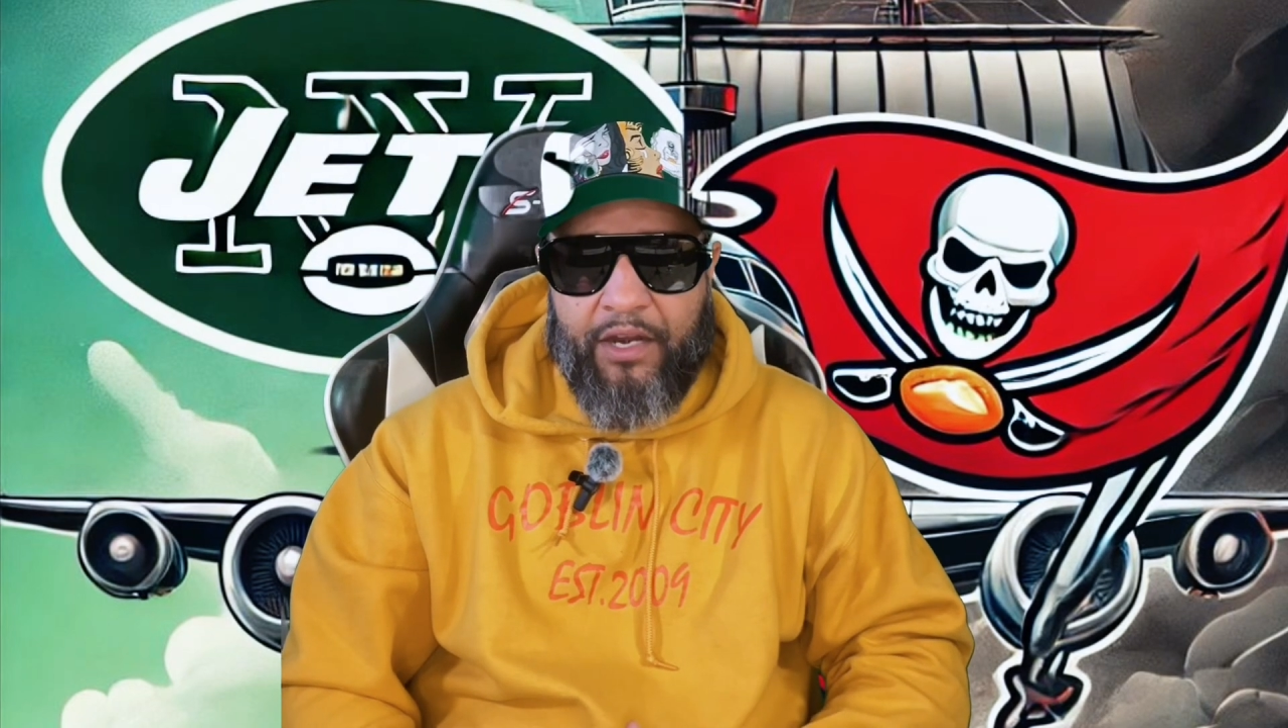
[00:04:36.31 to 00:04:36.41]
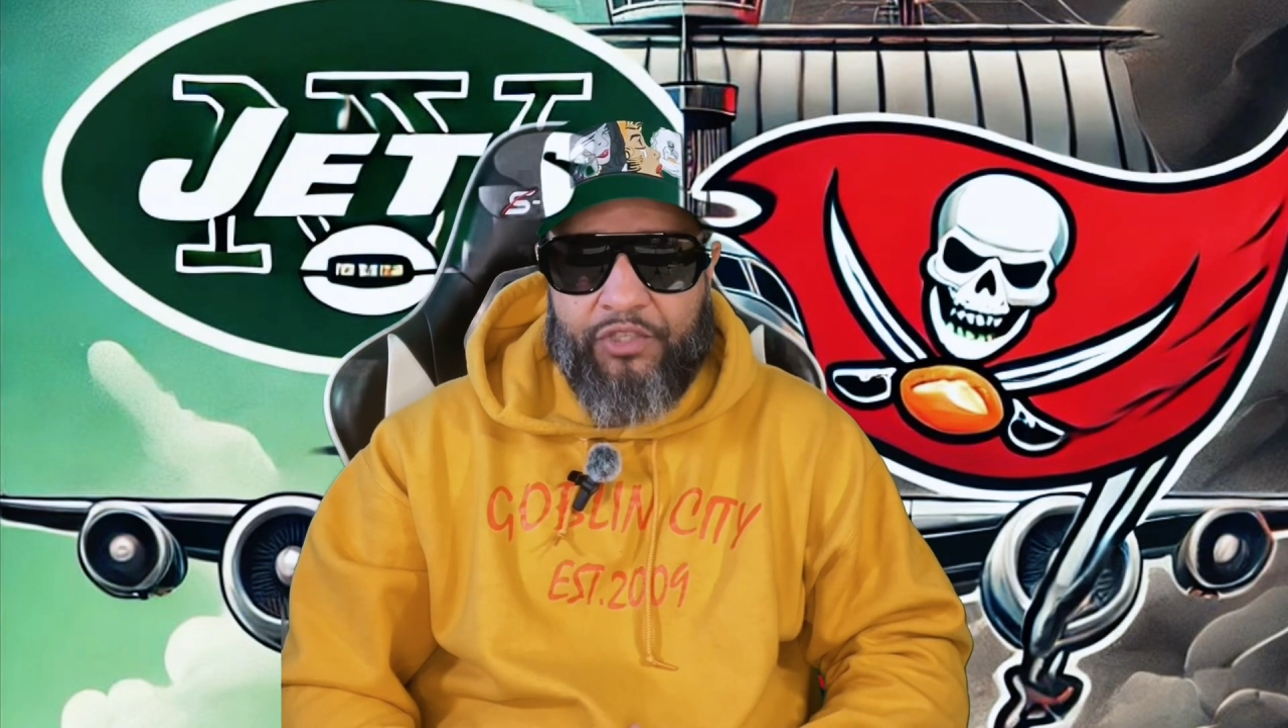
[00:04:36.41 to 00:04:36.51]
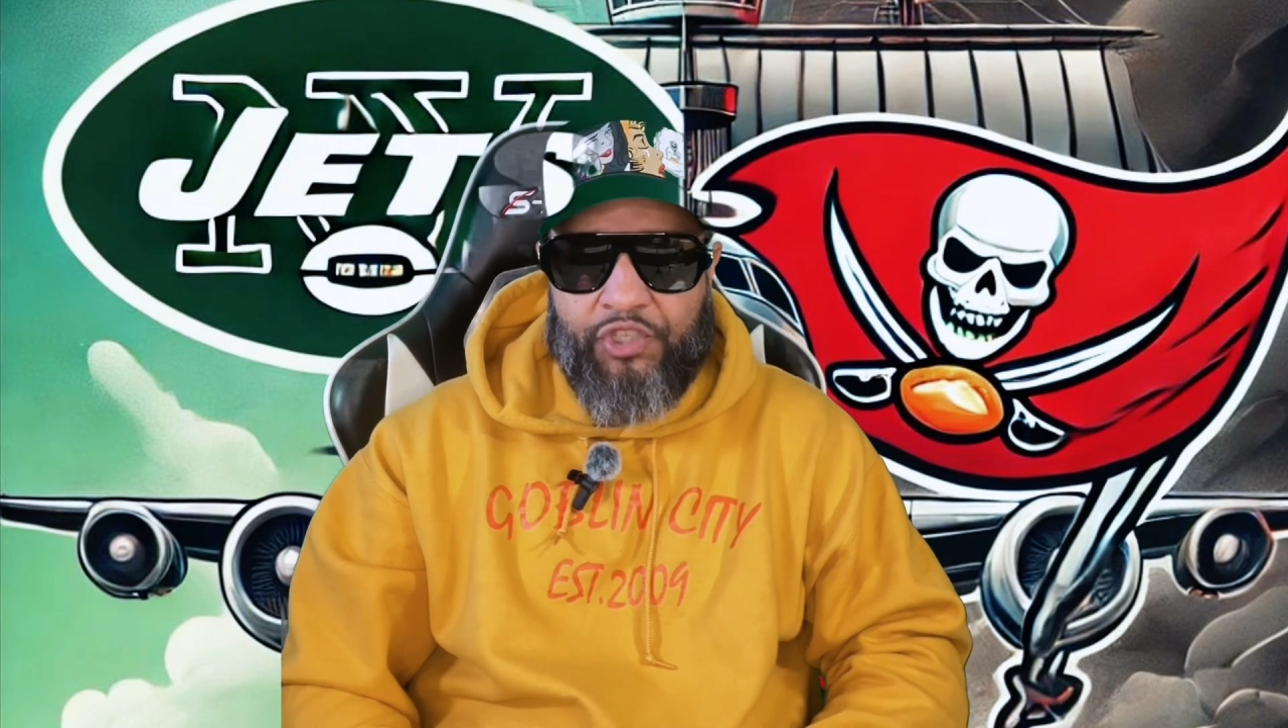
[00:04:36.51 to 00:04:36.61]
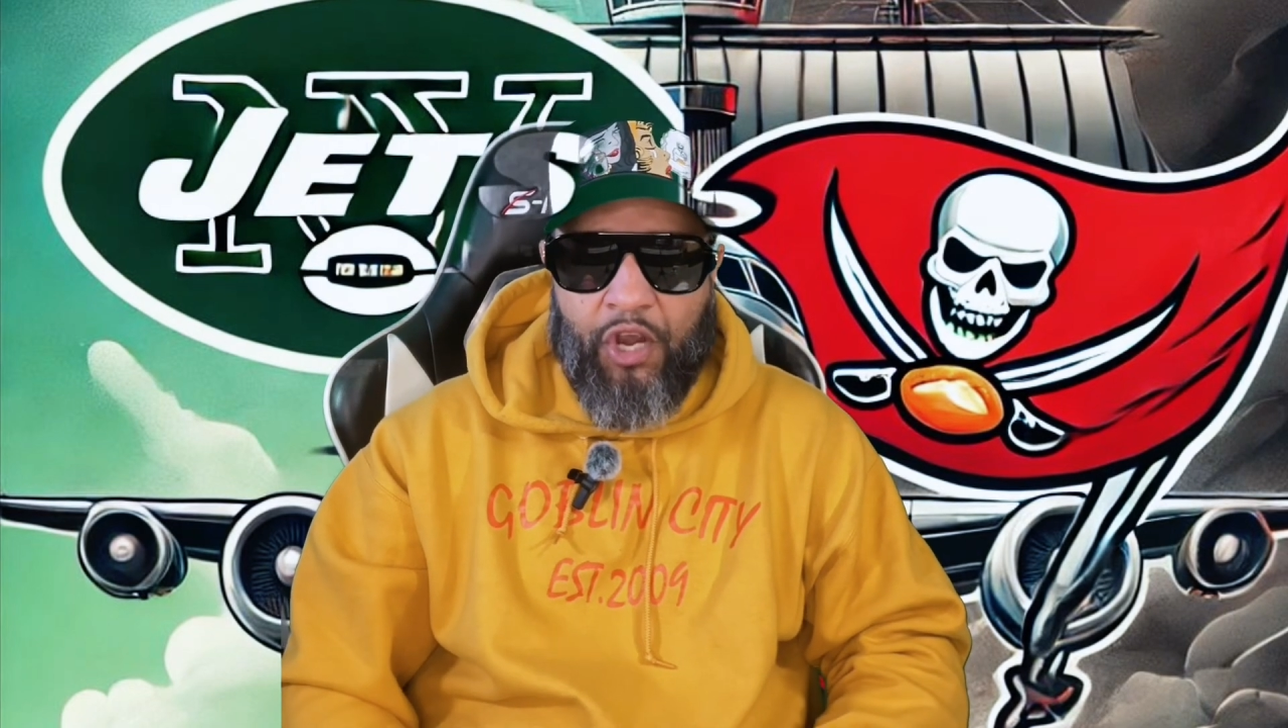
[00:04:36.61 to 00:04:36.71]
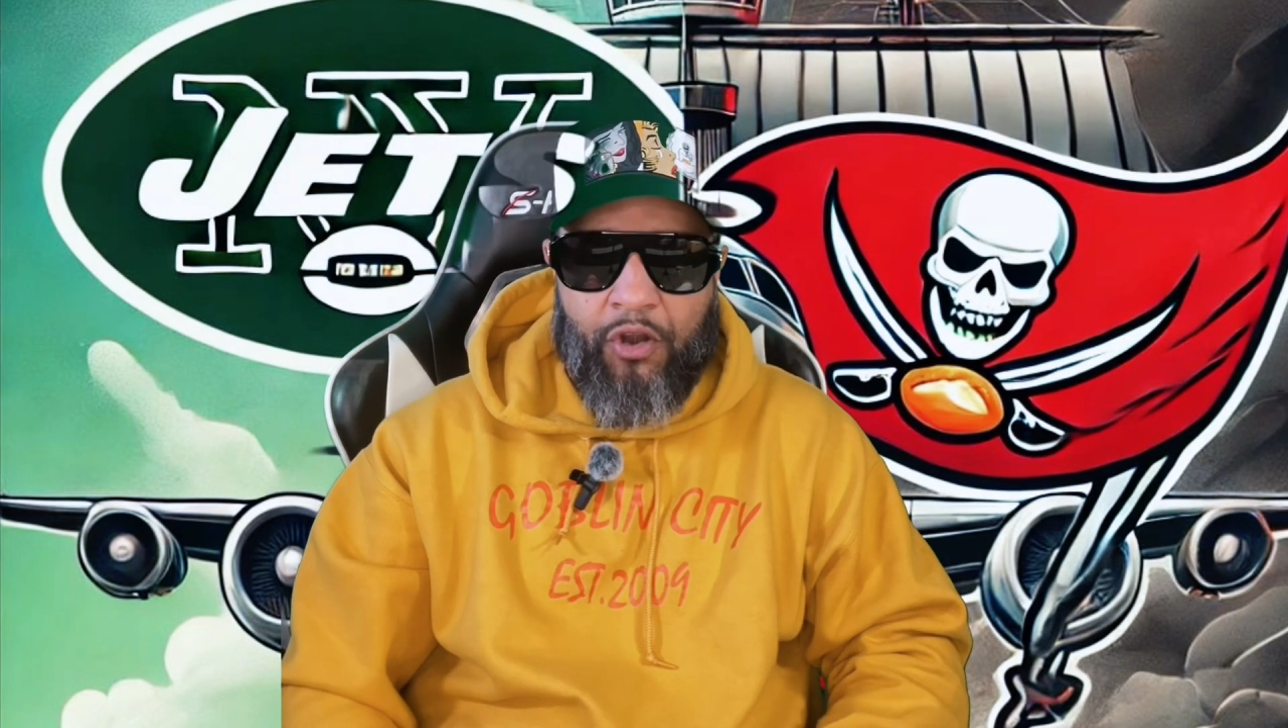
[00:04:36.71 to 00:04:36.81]
of
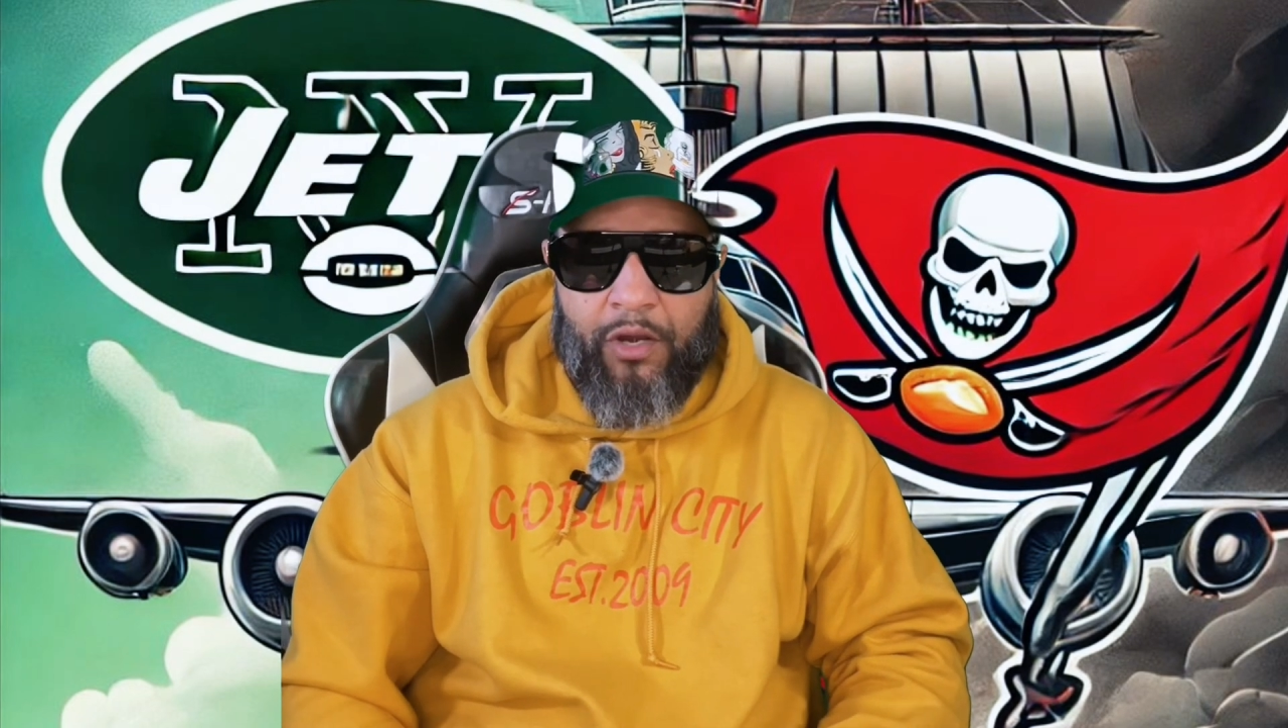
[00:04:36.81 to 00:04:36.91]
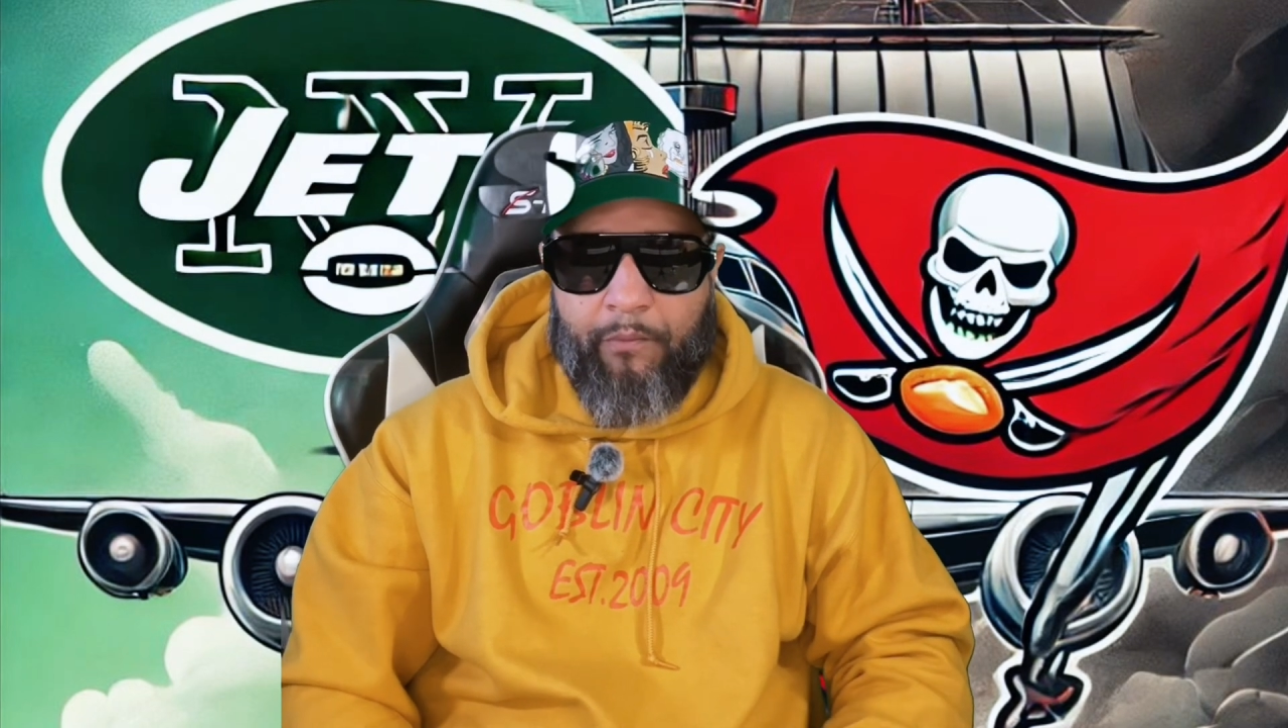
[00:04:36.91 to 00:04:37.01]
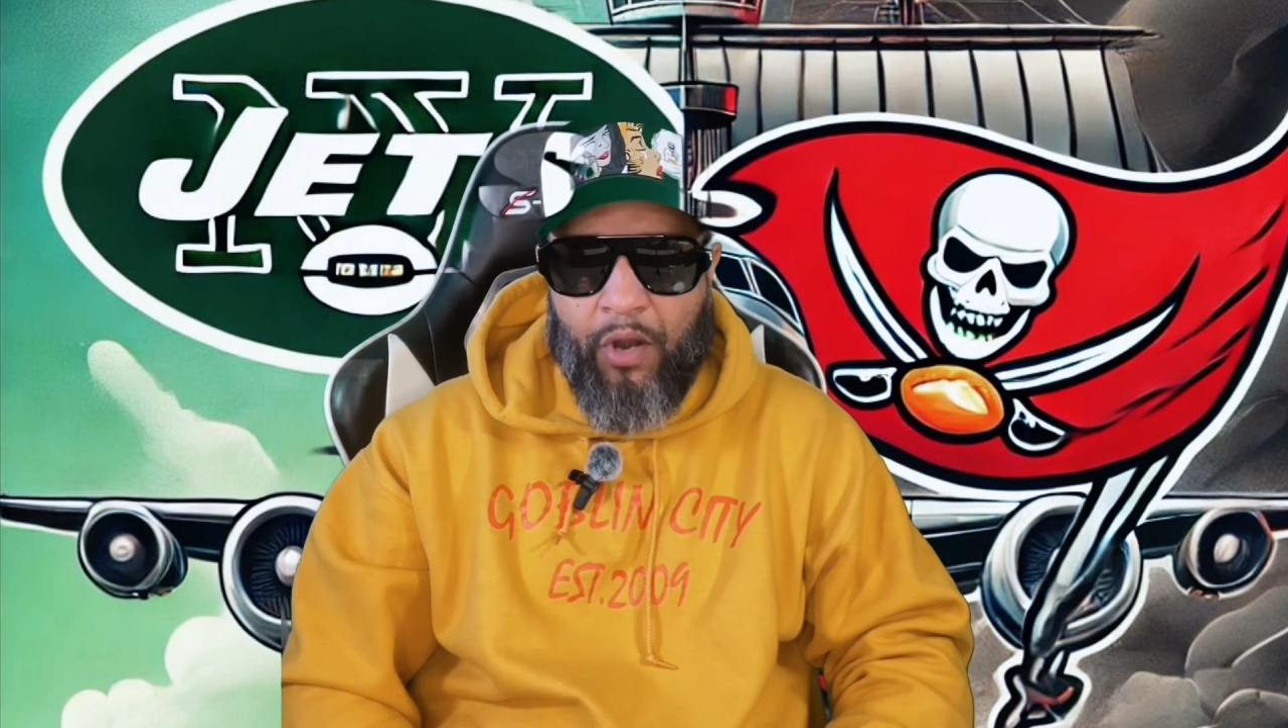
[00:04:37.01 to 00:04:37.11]
churn and